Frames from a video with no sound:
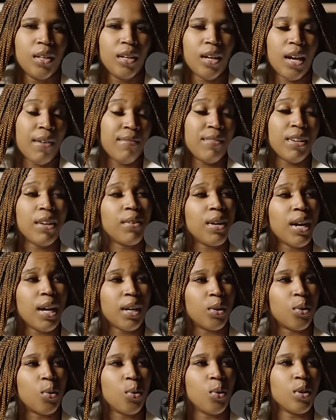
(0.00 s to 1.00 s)
I've never had
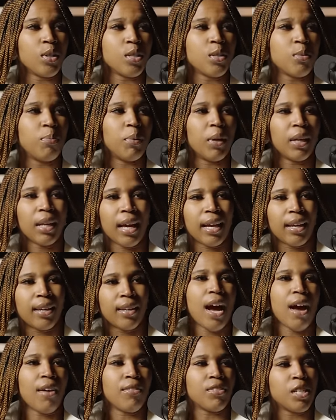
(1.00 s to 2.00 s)
a course but like
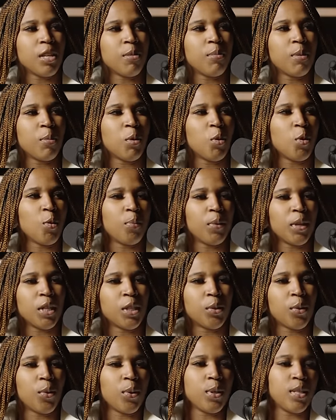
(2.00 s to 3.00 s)
I've seen people who
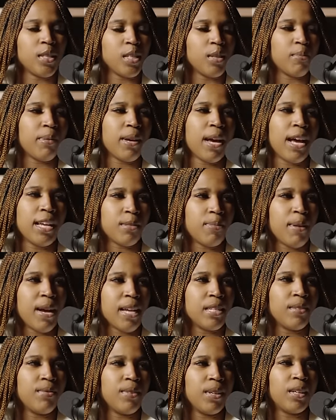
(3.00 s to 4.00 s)
preach courses as
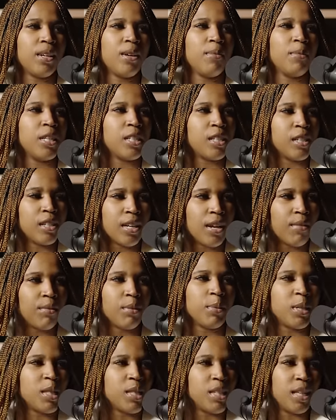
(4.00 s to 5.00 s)
passive income and it should never
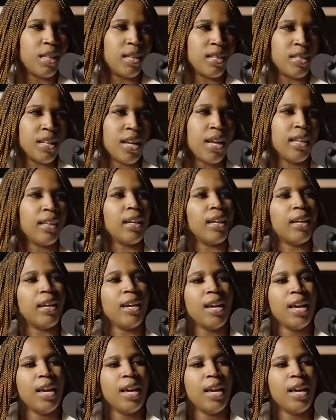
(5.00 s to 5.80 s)
be seen as that like